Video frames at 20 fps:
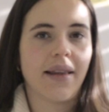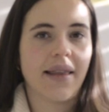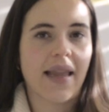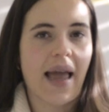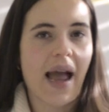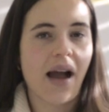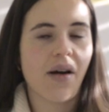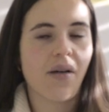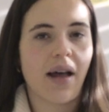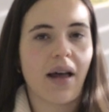
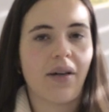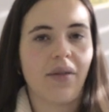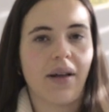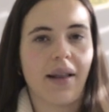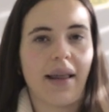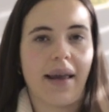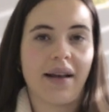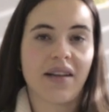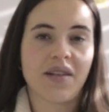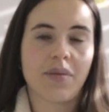Now I will
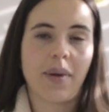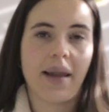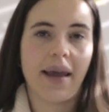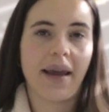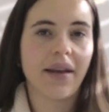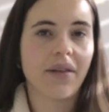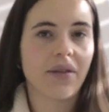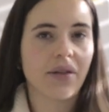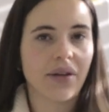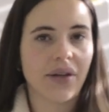
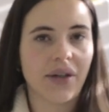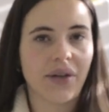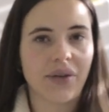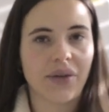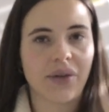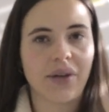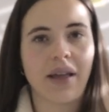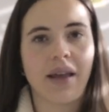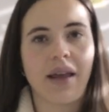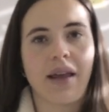explain to
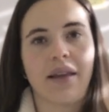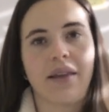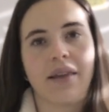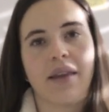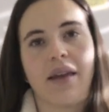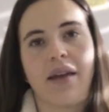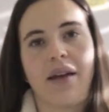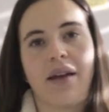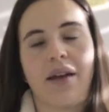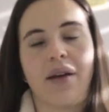you
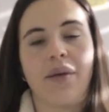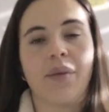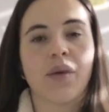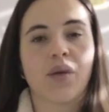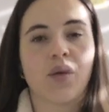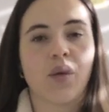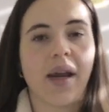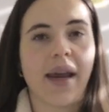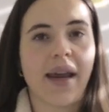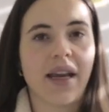the
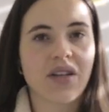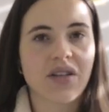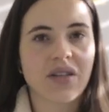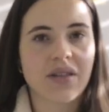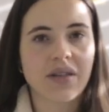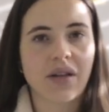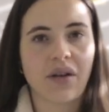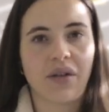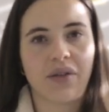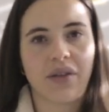
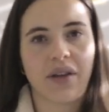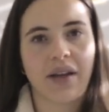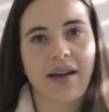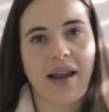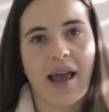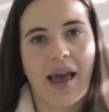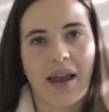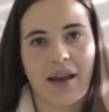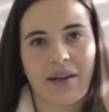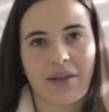reagents of the
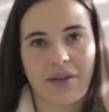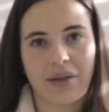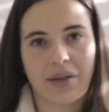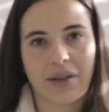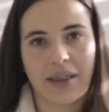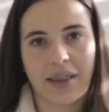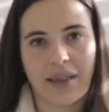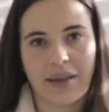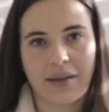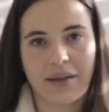KYTO
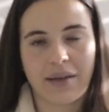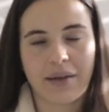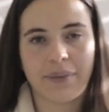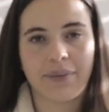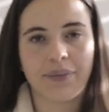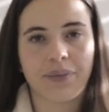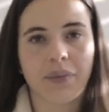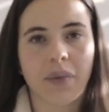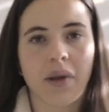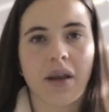kit.
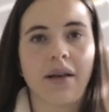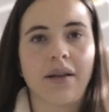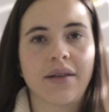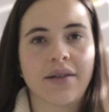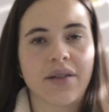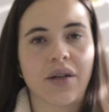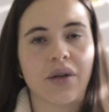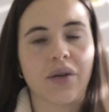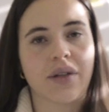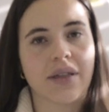
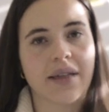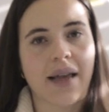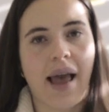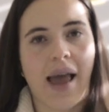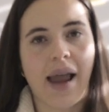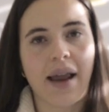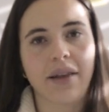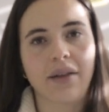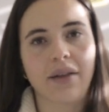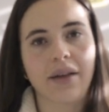So the
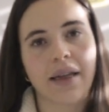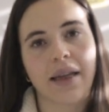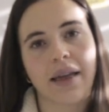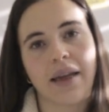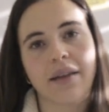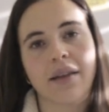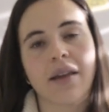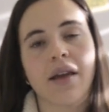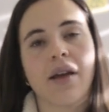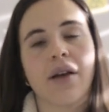KYTO
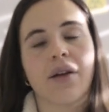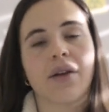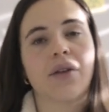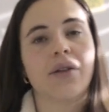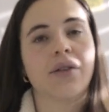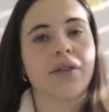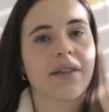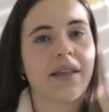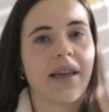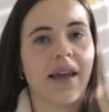kit
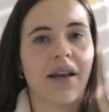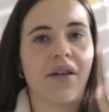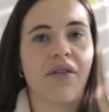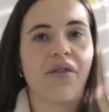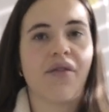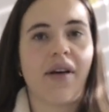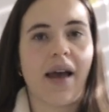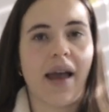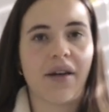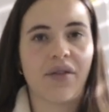contains
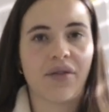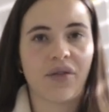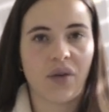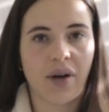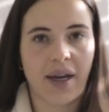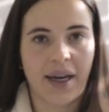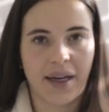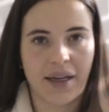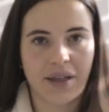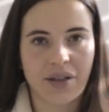5
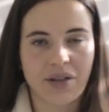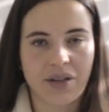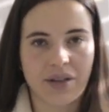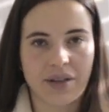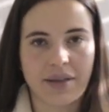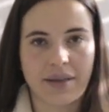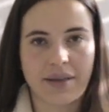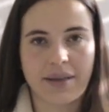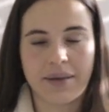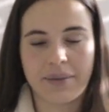
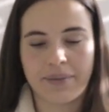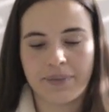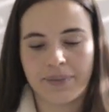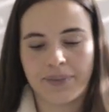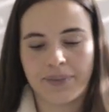reagents.